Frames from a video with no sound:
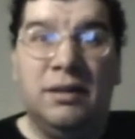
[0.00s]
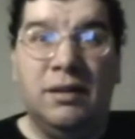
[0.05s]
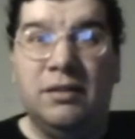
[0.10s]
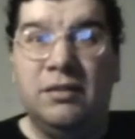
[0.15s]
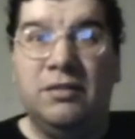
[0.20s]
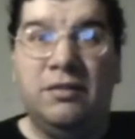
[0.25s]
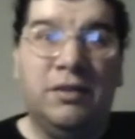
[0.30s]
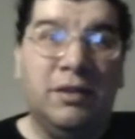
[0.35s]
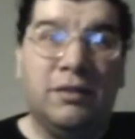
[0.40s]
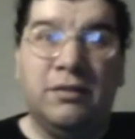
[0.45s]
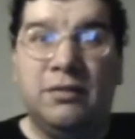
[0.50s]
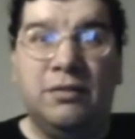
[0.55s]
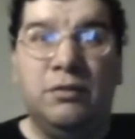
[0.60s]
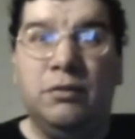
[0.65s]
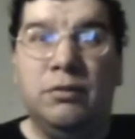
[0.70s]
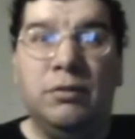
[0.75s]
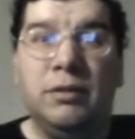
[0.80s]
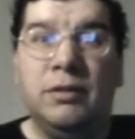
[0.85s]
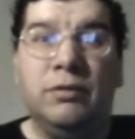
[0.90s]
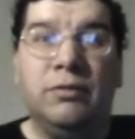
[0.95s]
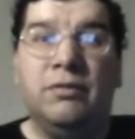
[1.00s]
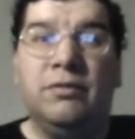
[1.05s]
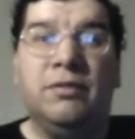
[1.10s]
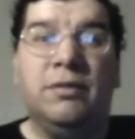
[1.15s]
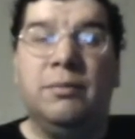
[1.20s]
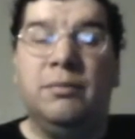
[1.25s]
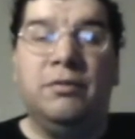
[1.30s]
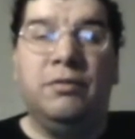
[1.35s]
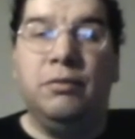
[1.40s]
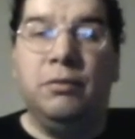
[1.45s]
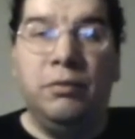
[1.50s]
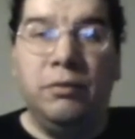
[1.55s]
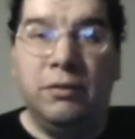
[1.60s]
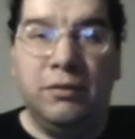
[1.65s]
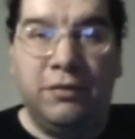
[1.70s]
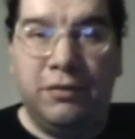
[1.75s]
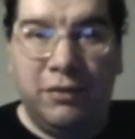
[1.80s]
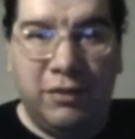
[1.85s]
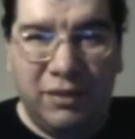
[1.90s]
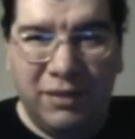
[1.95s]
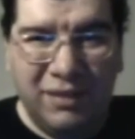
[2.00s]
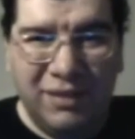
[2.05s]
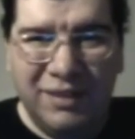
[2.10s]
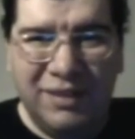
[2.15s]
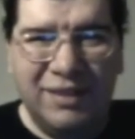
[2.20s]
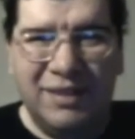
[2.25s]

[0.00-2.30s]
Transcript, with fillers: a sex story of some sorts.